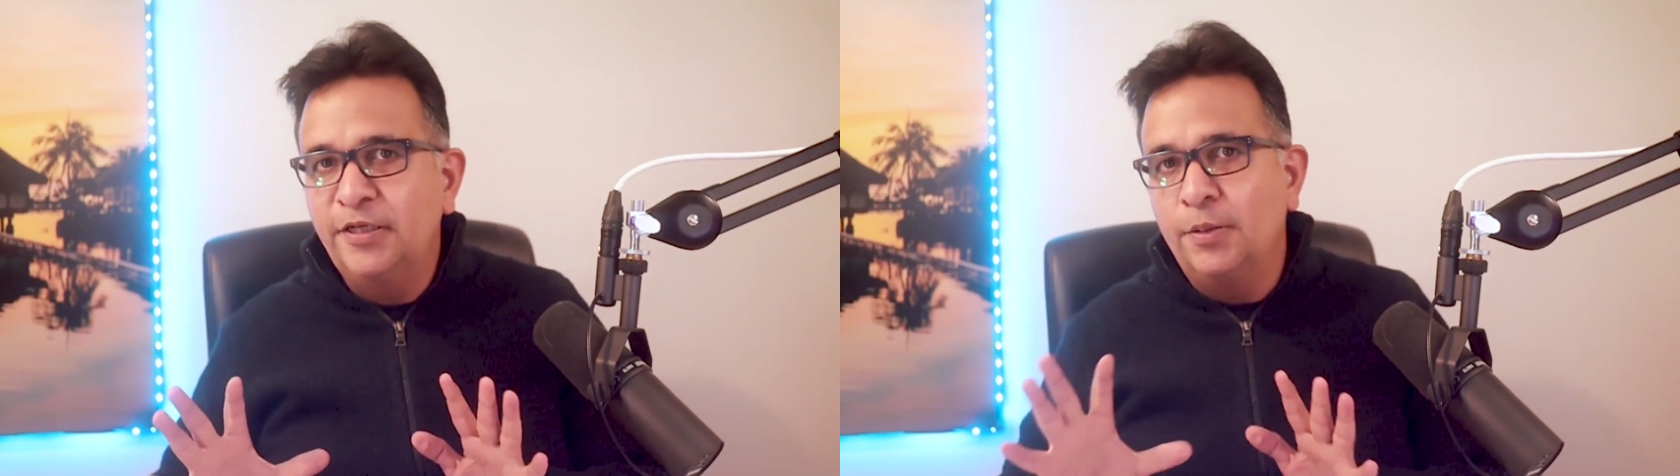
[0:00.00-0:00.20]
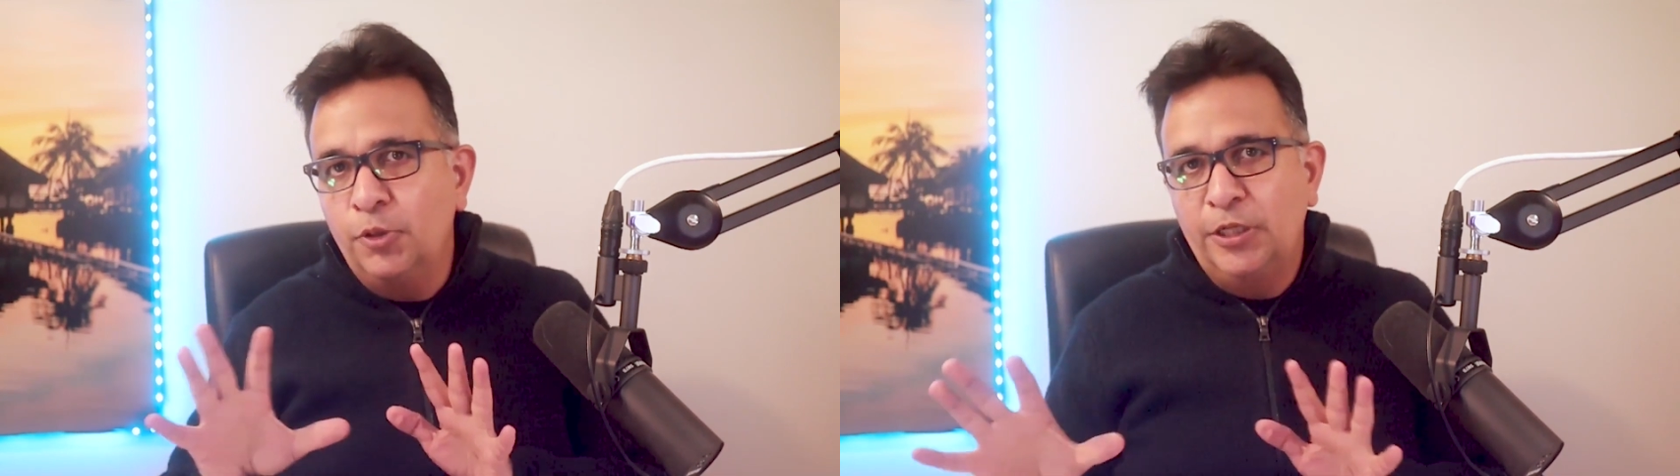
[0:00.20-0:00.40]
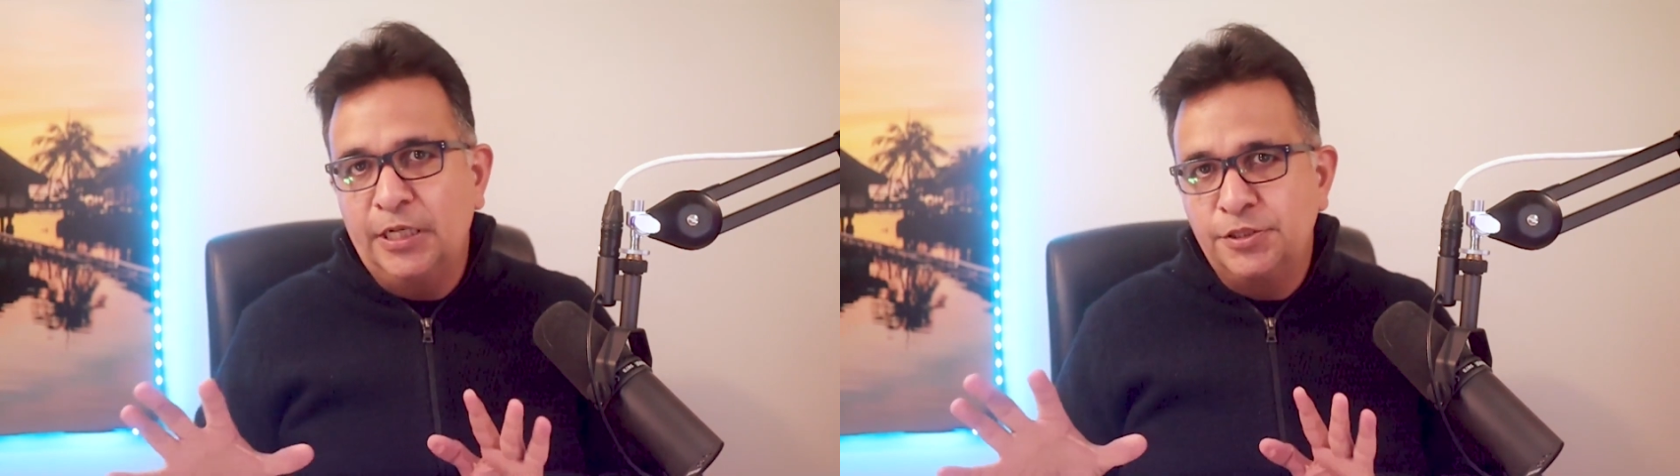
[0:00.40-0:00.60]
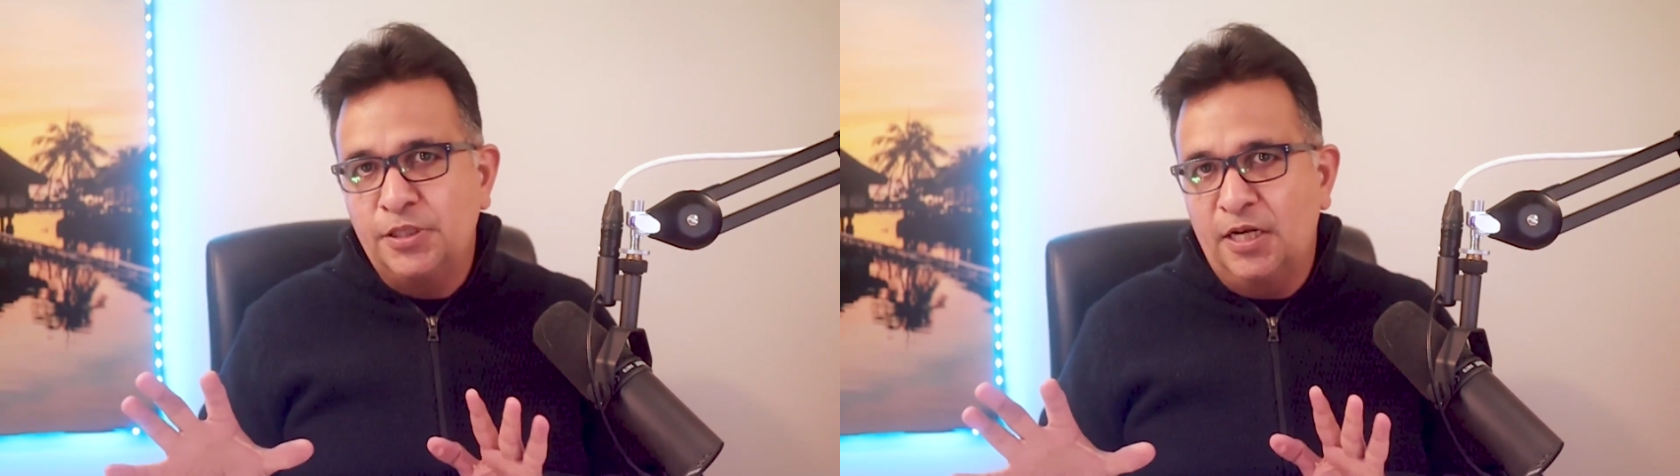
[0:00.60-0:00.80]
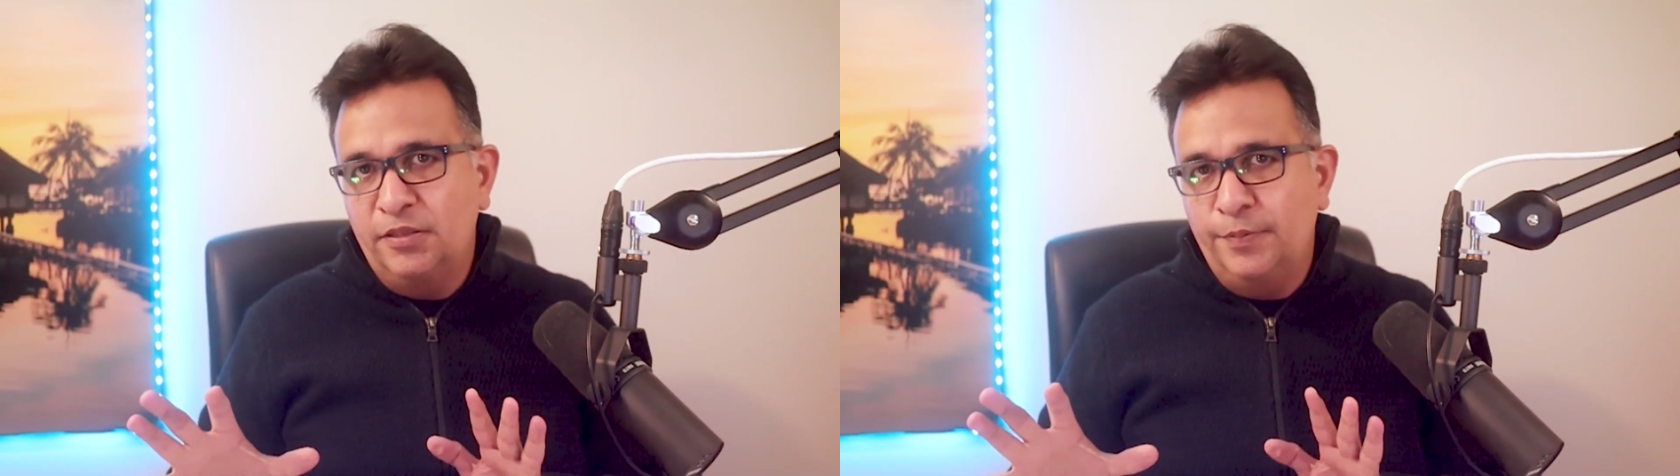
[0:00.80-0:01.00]

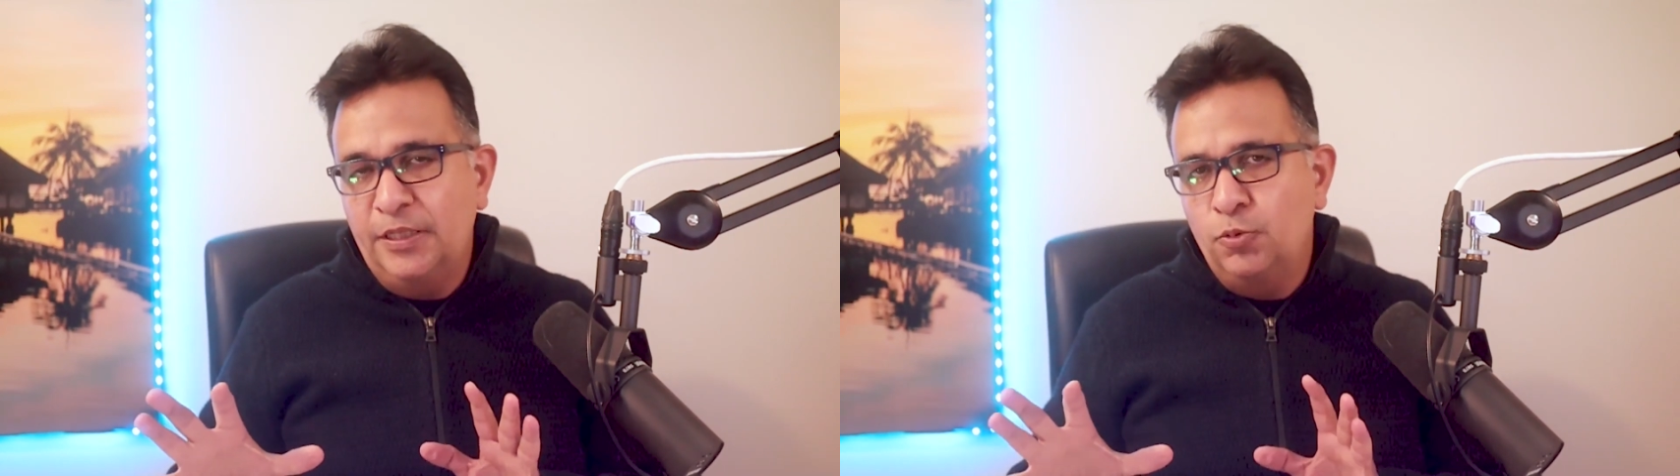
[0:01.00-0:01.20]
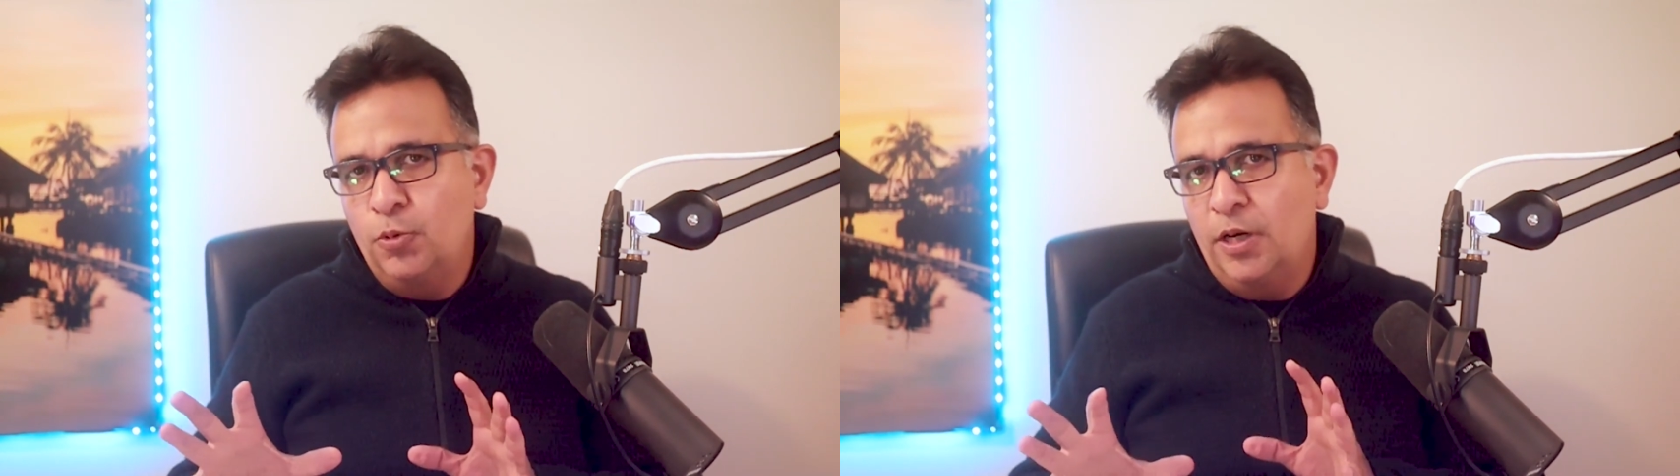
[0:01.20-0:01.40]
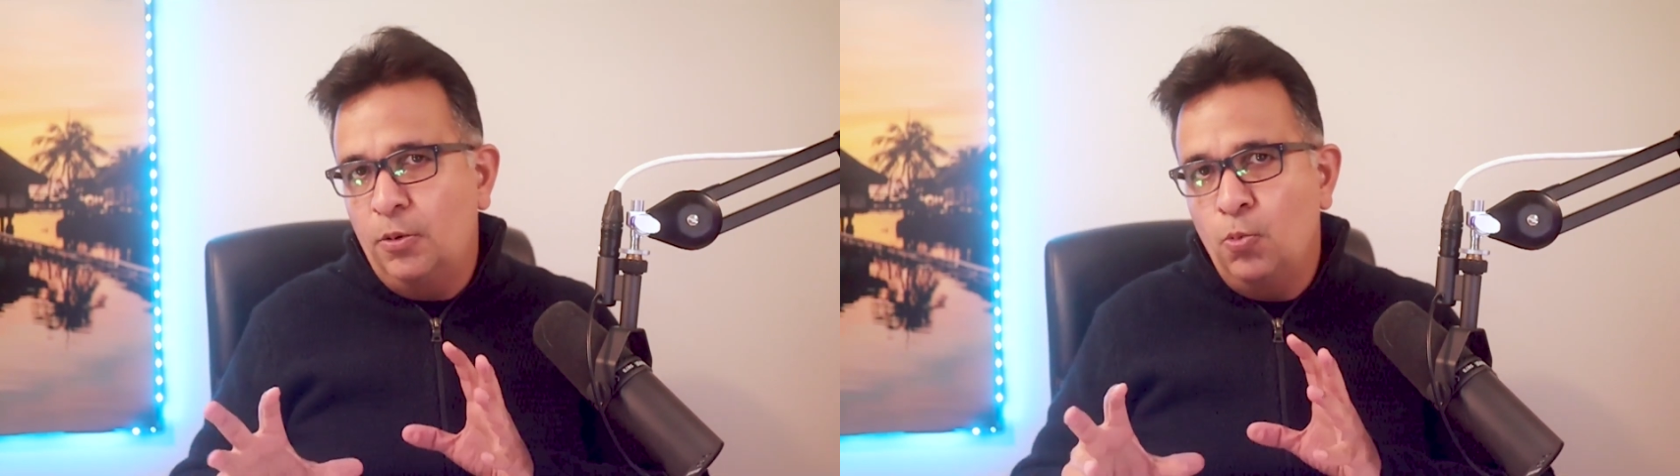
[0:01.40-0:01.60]
communication aspect where